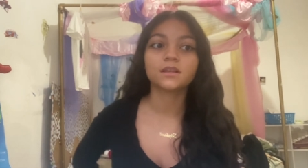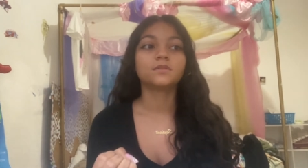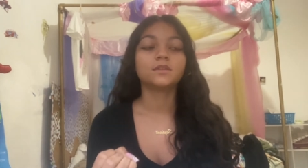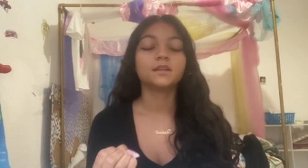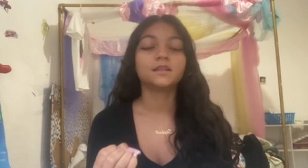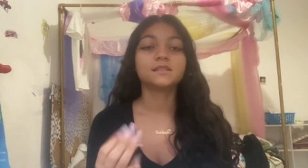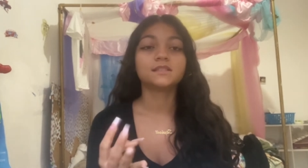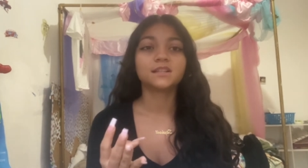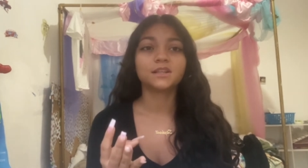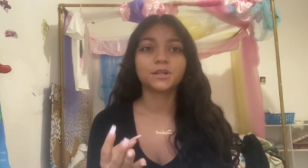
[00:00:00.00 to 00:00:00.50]

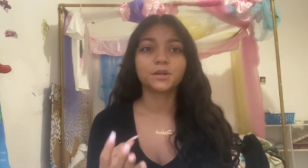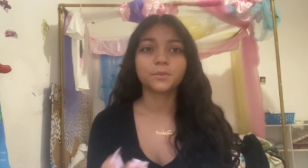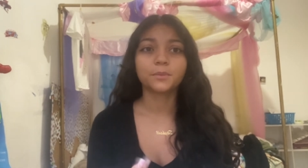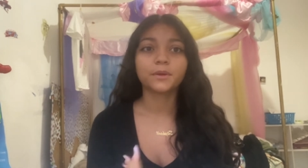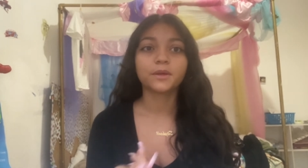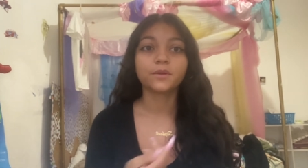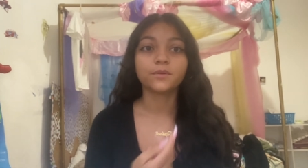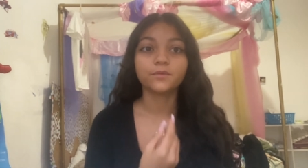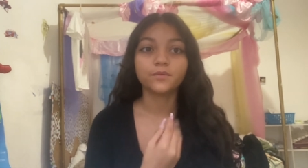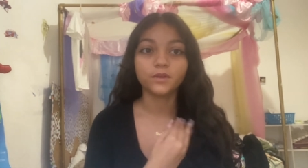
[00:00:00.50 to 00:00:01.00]
It's a little bit
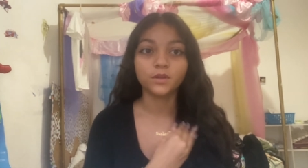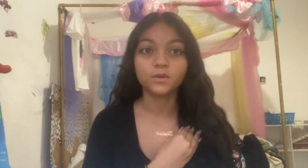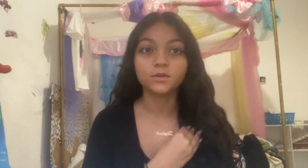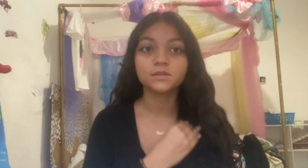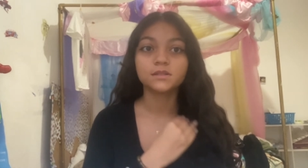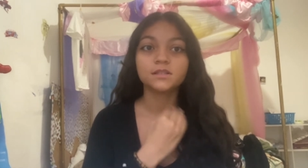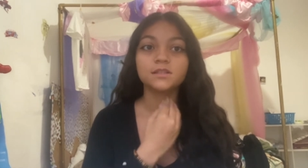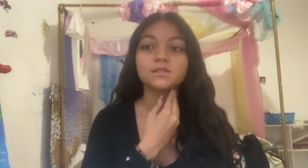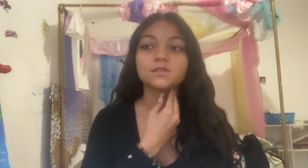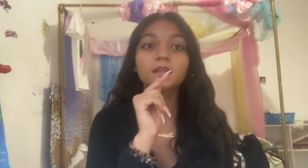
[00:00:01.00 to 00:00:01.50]

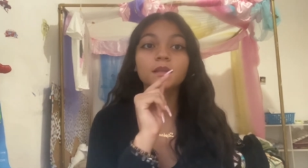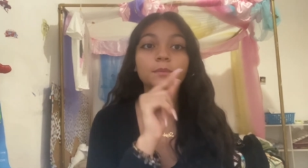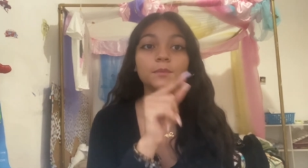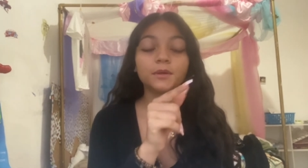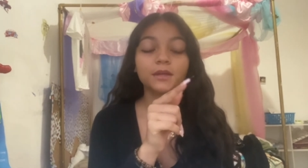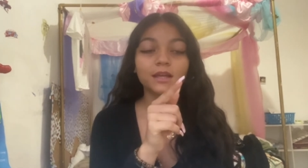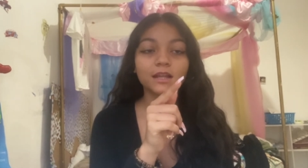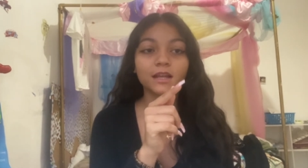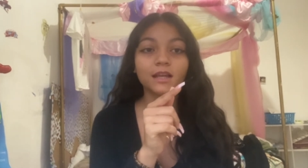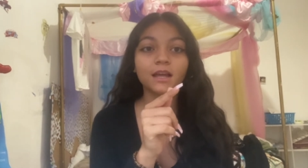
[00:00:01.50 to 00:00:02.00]
confusing. So in the
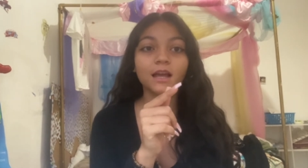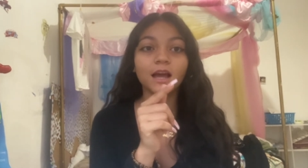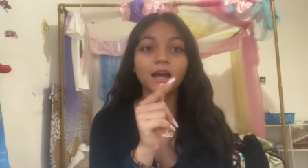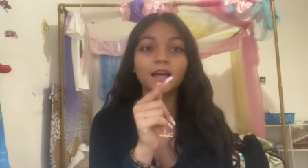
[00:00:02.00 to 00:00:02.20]
beginning,